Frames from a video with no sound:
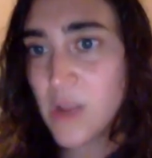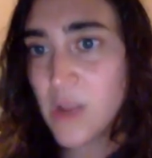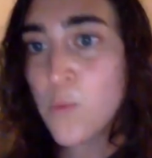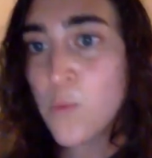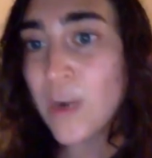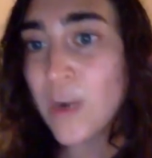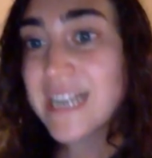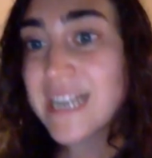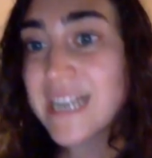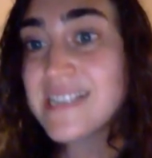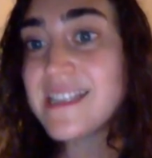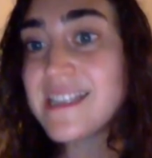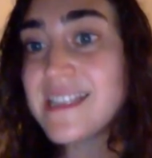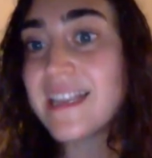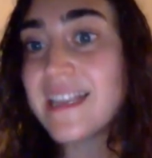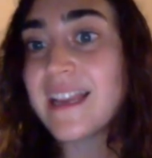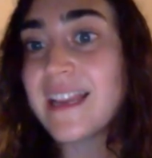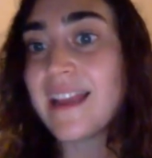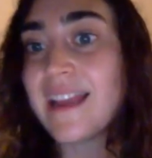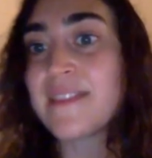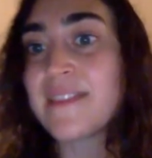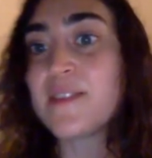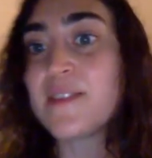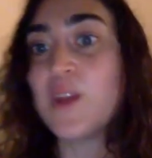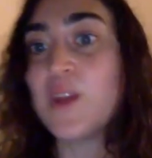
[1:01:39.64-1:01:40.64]
what is the
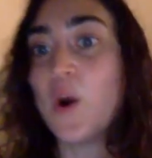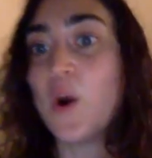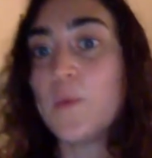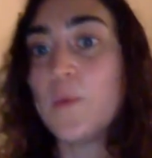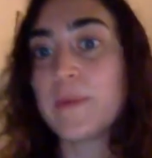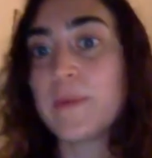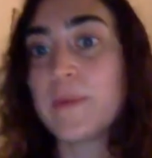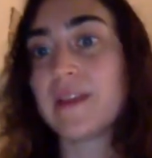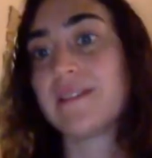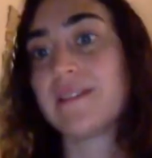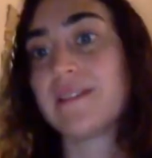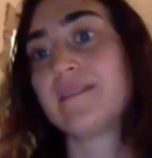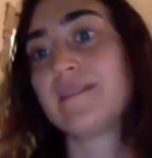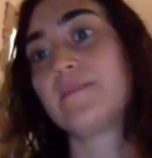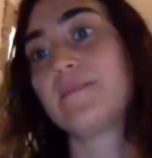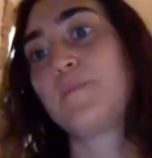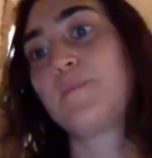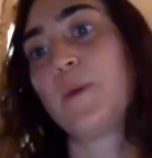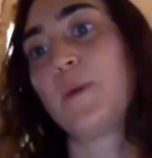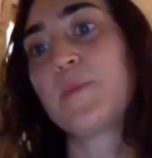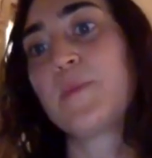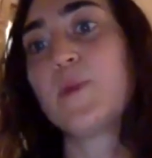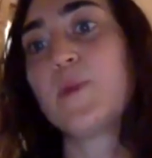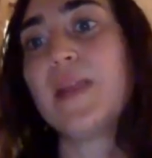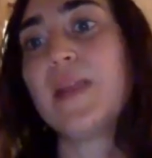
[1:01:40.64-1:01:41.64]
Ethiopian
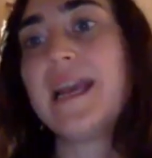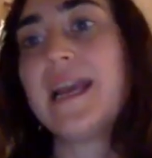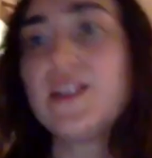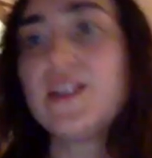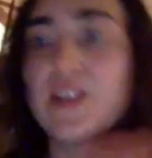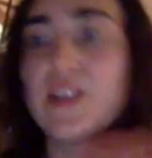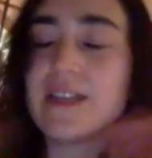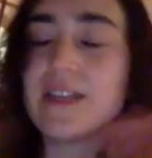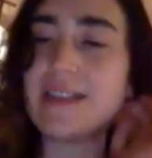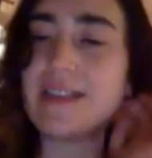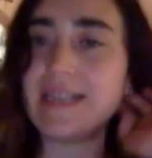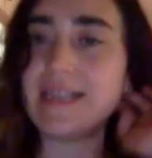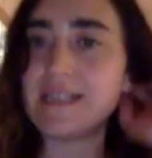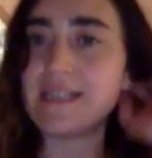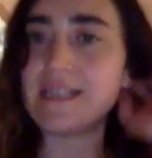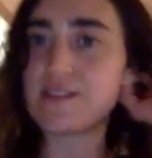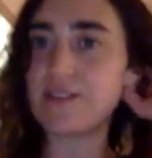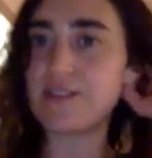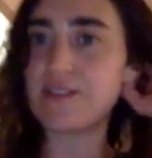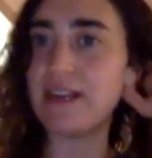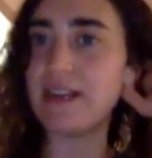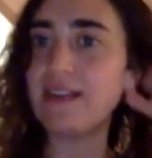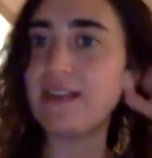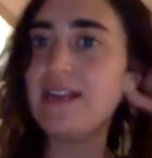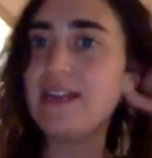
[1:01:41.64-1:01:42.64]
population in
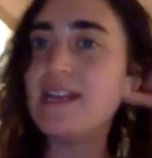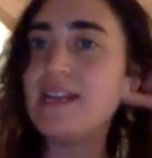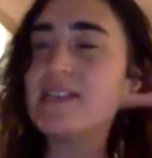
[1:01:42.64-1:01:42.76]
Israel?